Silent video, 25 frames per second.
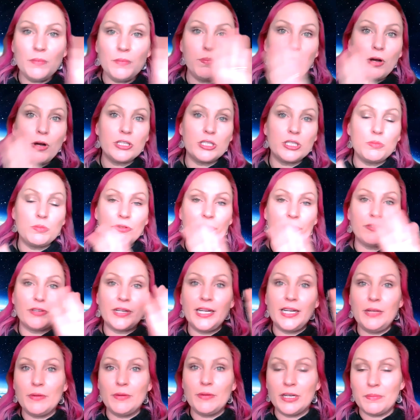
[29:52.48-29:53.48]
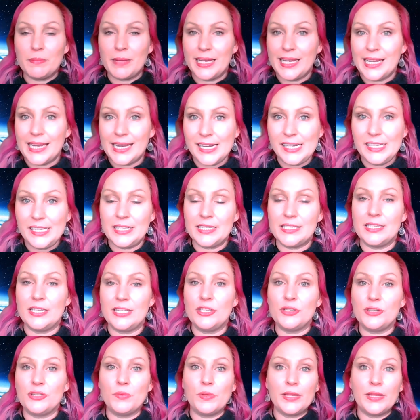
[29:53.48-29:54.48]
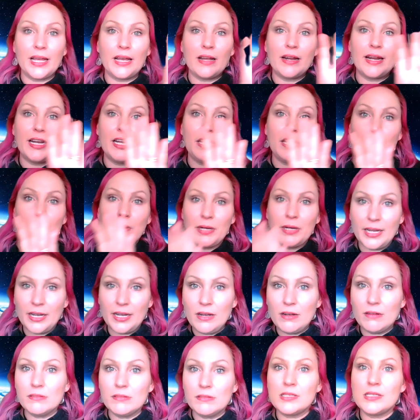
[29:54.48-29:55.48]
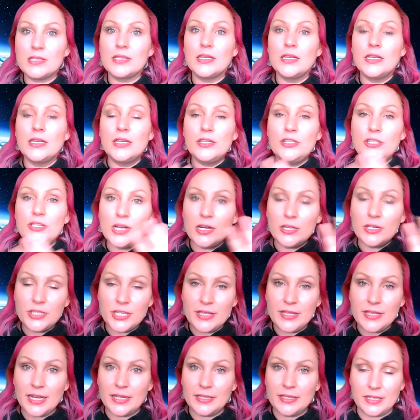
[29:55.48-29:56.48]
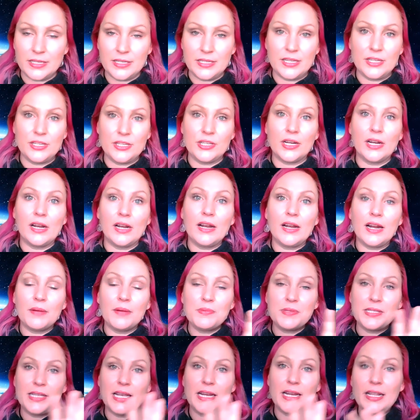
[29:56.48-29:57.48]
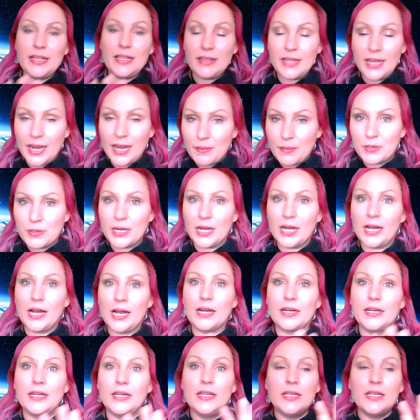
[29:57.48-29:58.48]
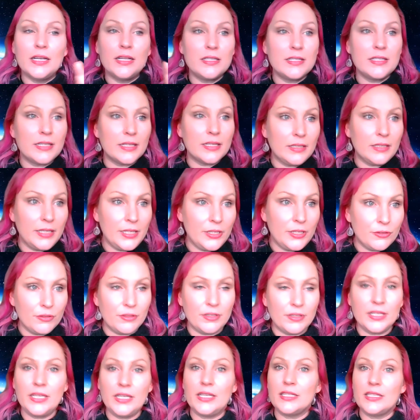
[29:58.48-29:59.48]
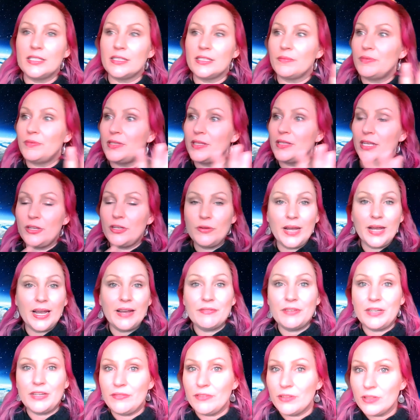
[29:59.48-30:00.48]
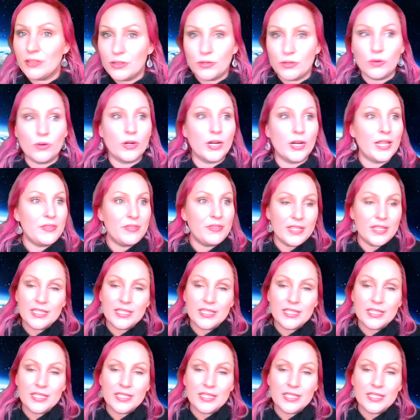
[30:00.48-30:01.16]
impossible for anyone to make any decision without anybody else judging that decision and upsetting the apple cart. And suddenly you're thinking something that you haven't even thought. And